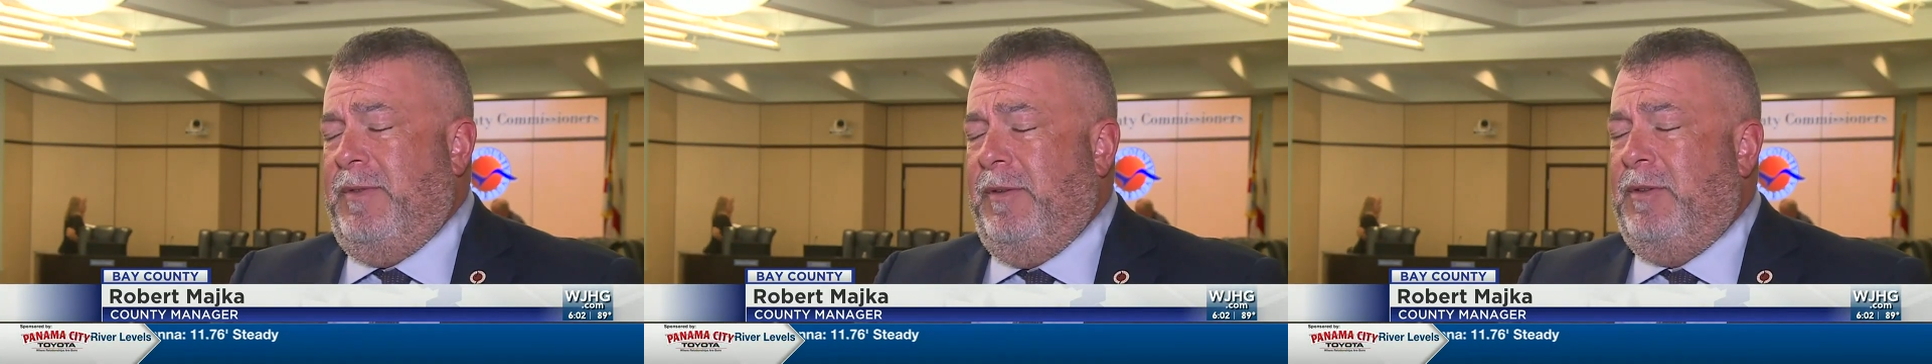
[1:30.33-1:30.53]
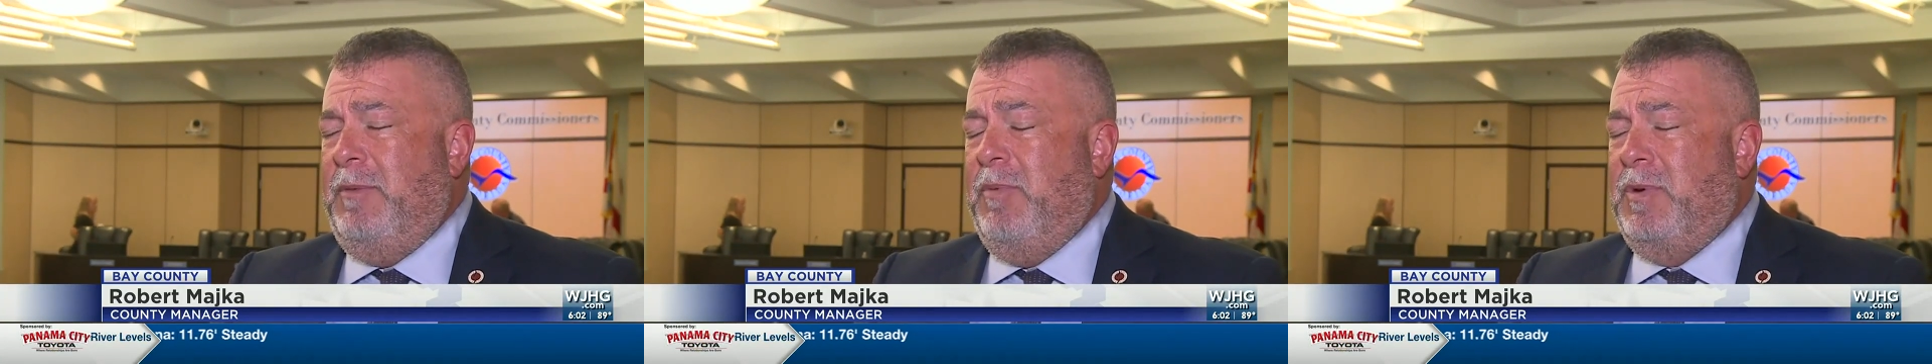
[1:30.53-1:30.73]

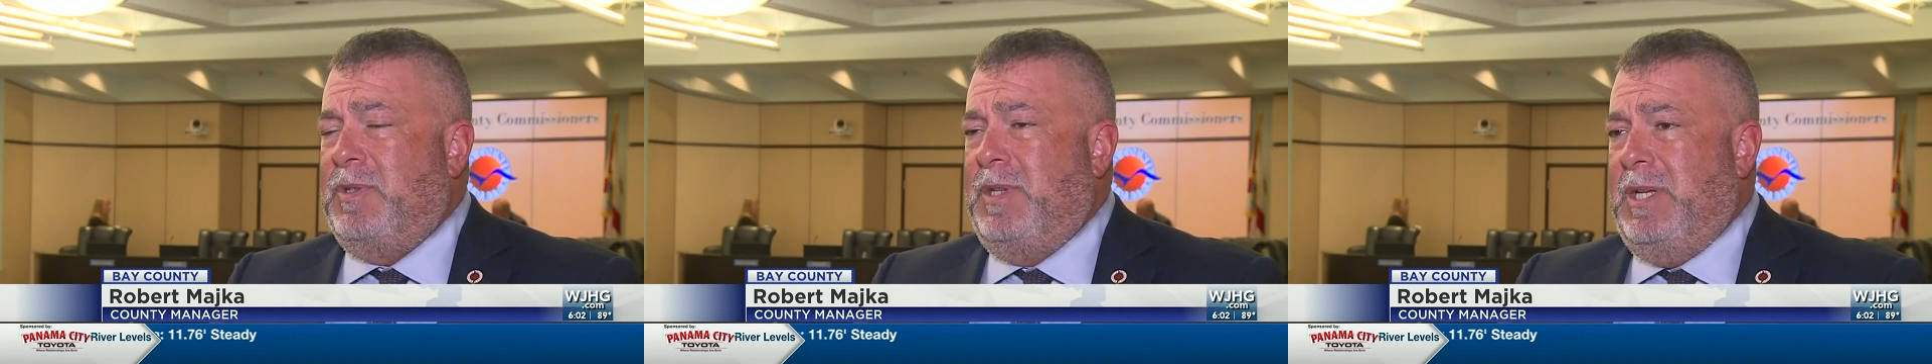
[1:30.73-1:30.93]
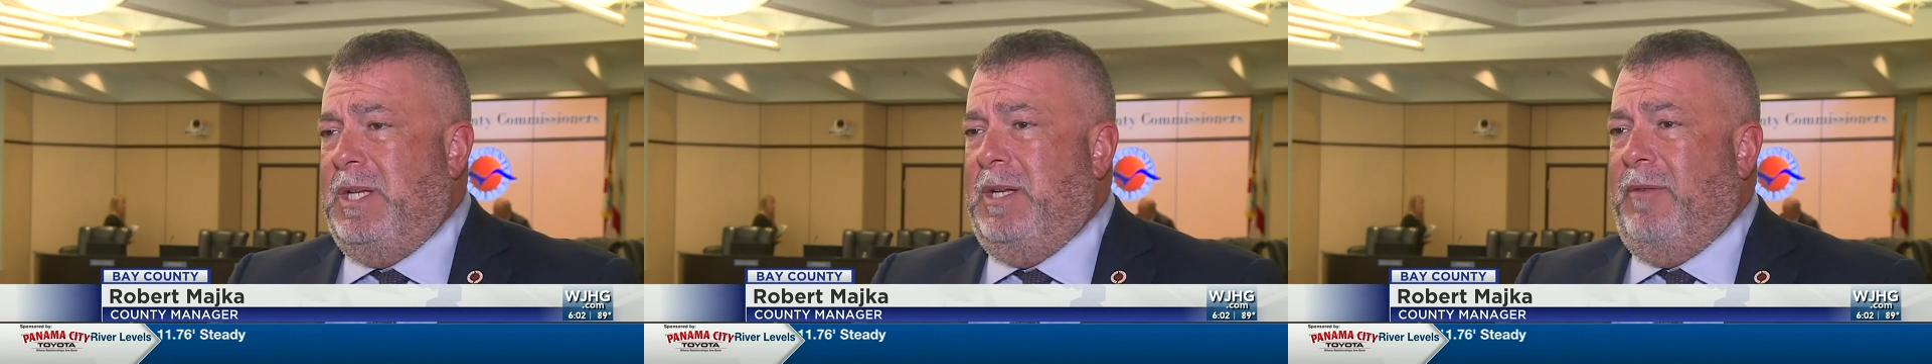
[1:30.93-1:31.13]

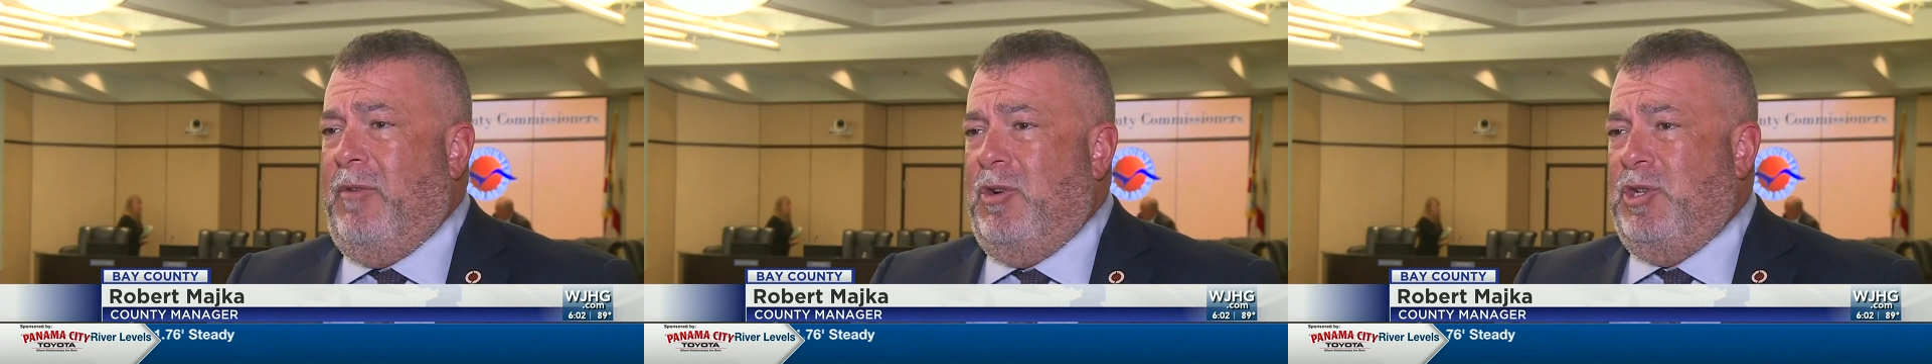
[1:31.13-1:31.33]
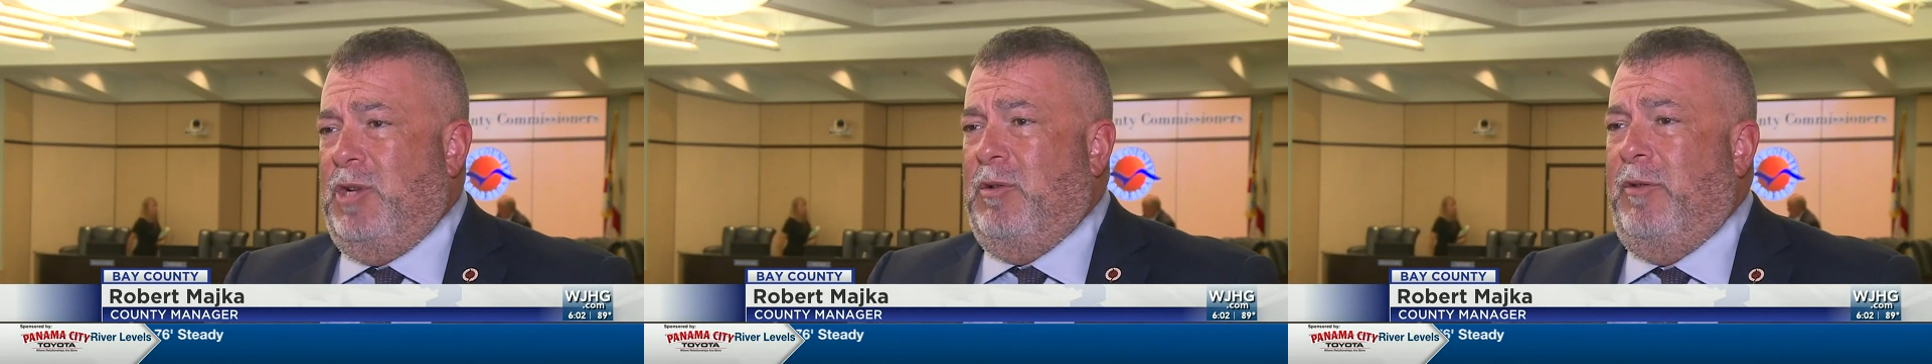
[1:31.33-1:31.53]
50%
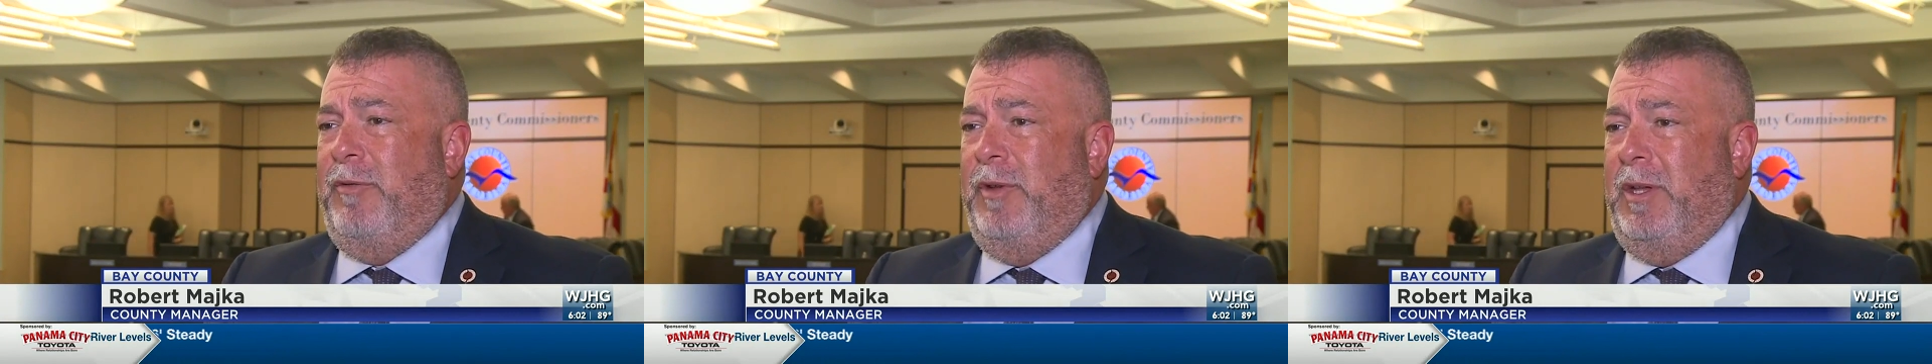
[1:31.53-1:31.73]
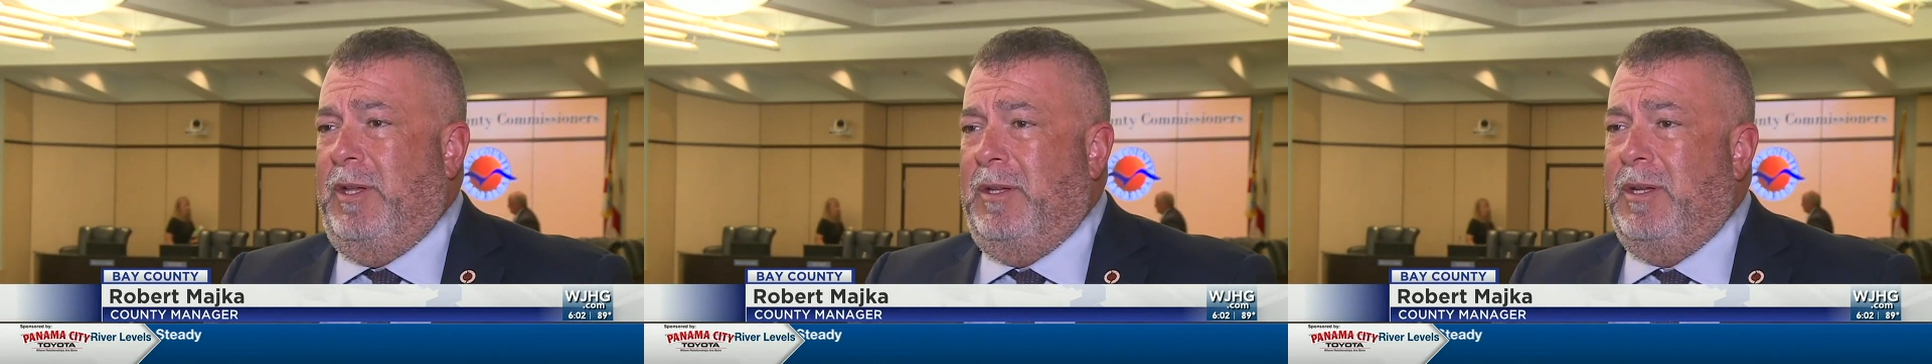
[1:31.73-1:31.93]
of our general
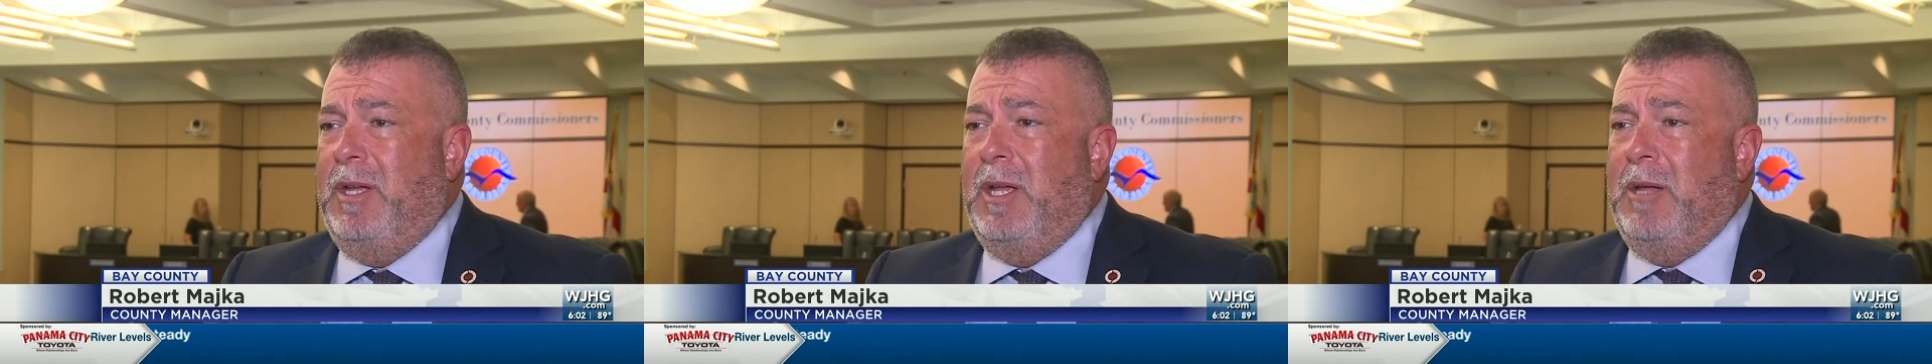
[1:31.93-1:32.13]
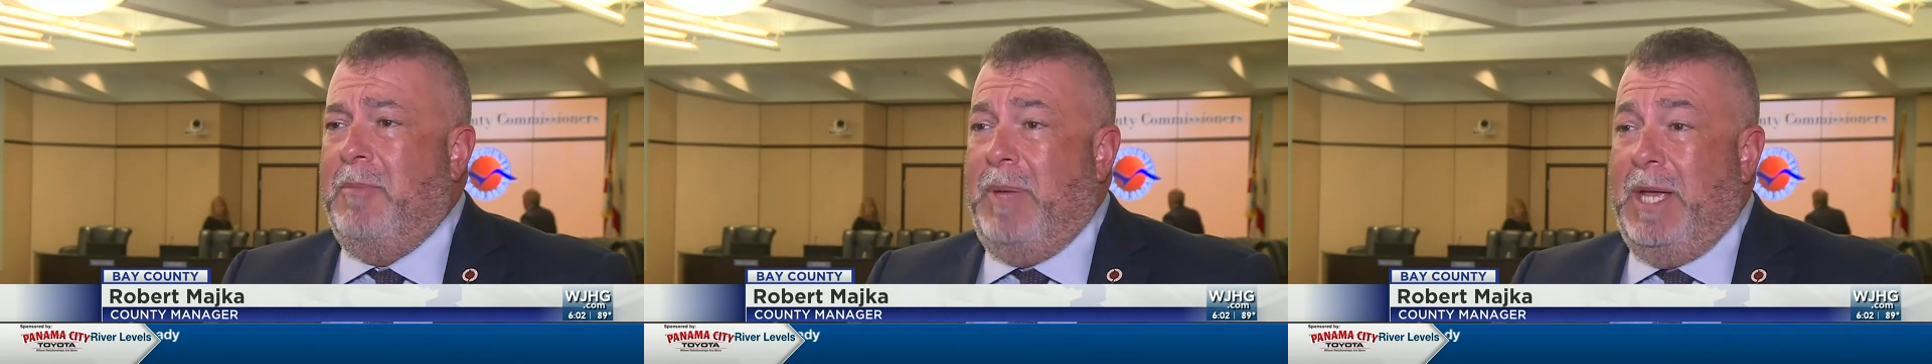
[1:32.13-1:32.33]
fund